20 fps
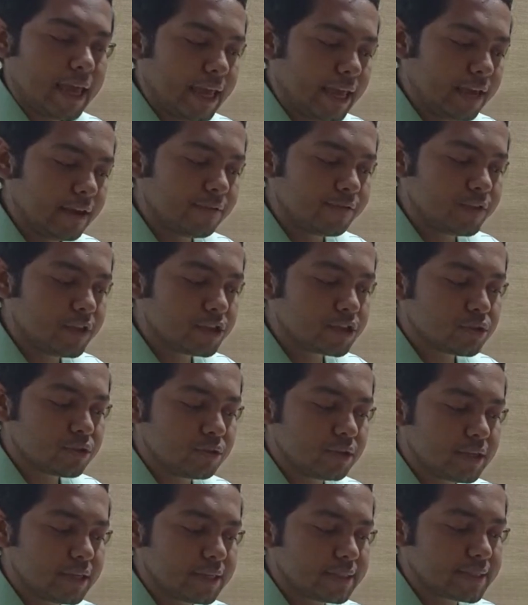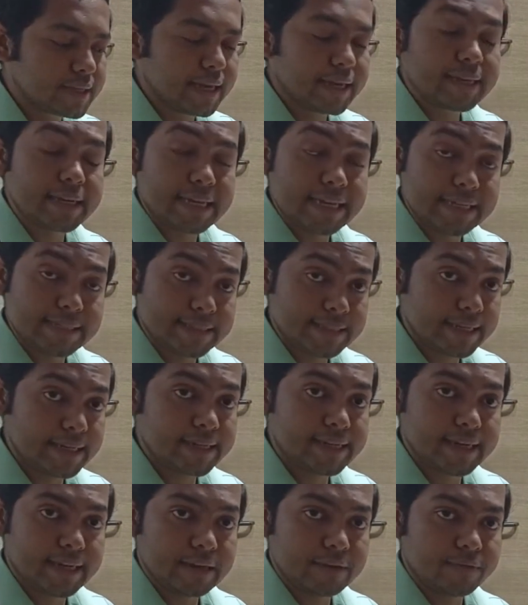If the shoulders get
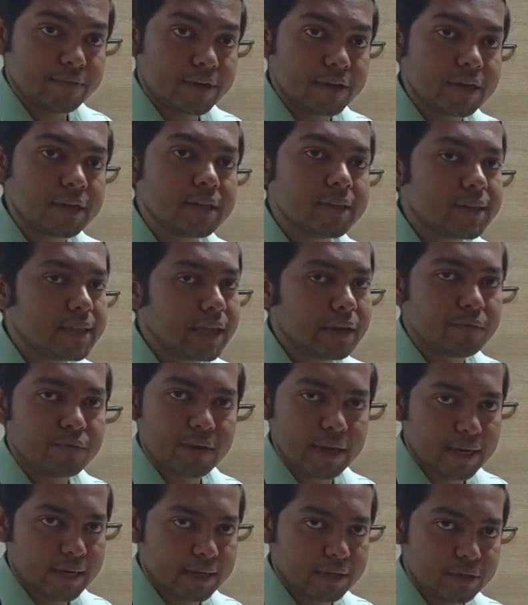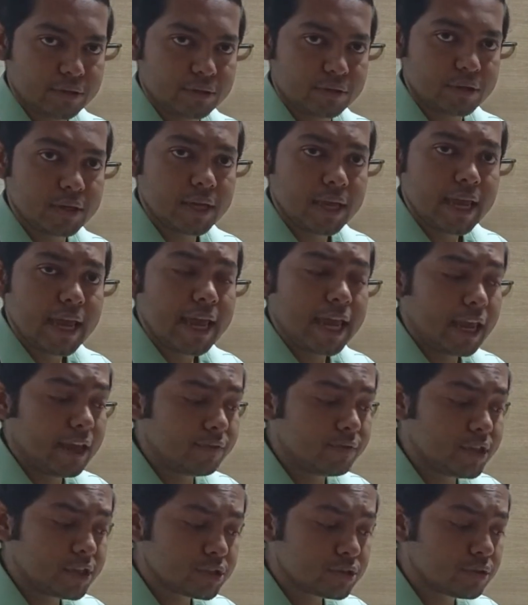easily delivered, then well and good.
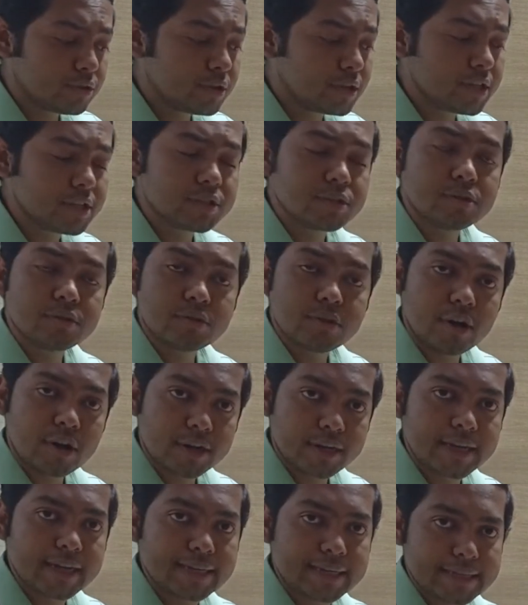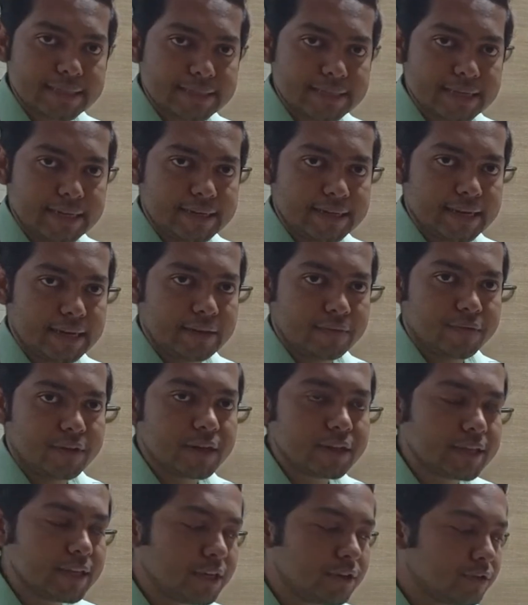If the shoulders do not get easily
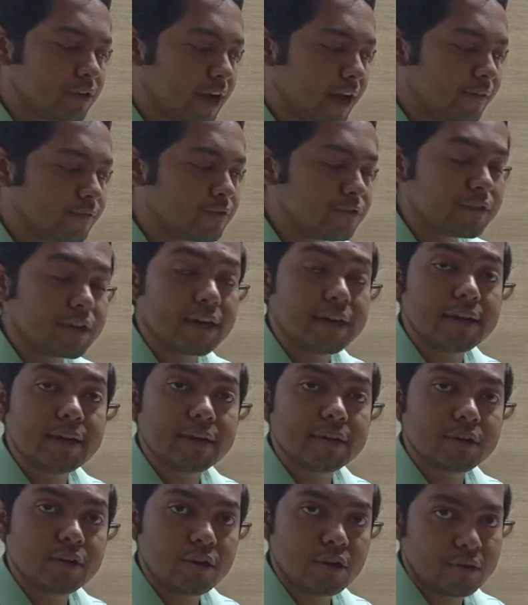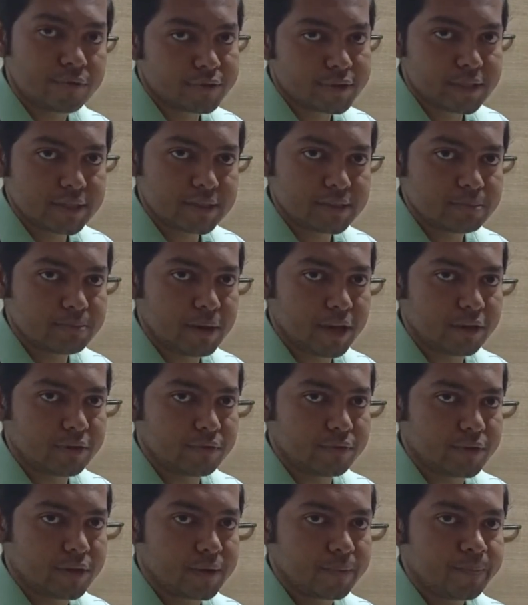delivered, then you have to conduct Lofset's
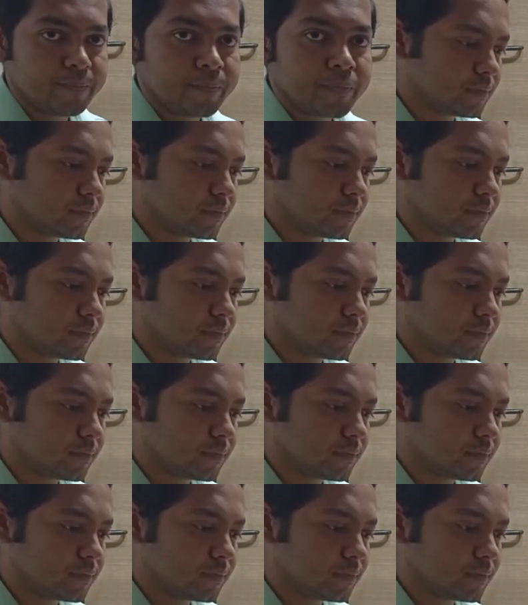maneuver.